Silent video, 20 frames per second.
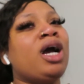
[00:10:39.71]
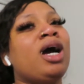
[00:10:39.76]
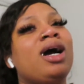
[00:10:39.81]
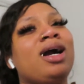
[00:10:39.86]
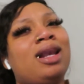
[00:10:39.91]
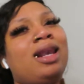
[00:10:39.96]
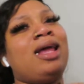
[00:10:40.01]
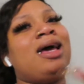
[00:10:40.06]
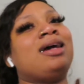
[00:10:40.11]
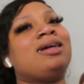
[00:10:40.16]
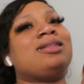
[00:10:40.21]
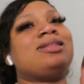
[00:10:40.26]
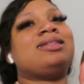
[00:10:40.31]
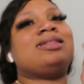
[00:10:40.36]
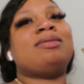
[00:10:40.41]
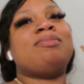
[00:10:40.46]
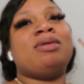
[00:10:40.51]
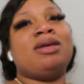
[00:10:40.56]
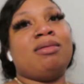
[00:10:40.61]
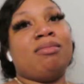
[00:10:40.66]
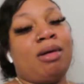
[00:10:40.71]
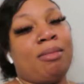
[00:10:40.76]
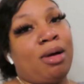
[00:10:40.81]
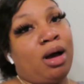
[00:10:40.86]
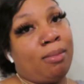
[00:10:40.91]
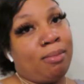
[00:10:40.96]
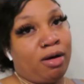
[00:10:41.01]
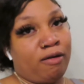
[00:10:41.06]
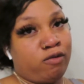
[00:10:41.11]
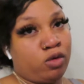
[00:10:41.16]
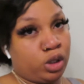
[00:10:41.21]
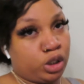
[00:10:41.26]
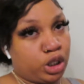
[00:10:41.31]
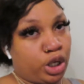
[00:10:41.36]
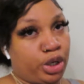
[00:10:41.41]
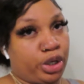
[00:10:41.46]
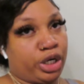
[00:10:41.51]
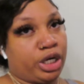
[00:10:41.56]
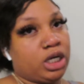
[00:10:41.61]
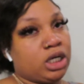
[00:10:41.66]
o'clock to meet my mom by
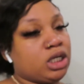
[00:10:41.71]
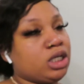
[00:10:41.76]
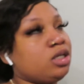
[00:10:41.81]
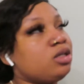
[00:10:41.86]
4:30.